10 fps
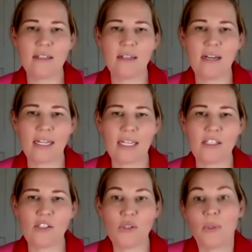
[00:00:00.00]
I
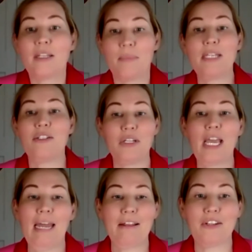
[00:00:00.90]
guess, doing the best you
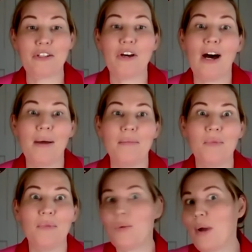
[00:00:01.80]
can at the time
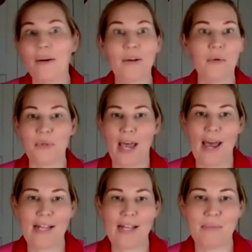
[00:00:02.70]
while wearing all the
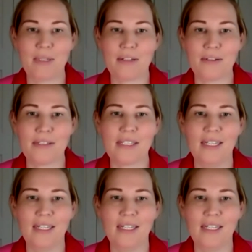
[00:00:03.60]
hats, because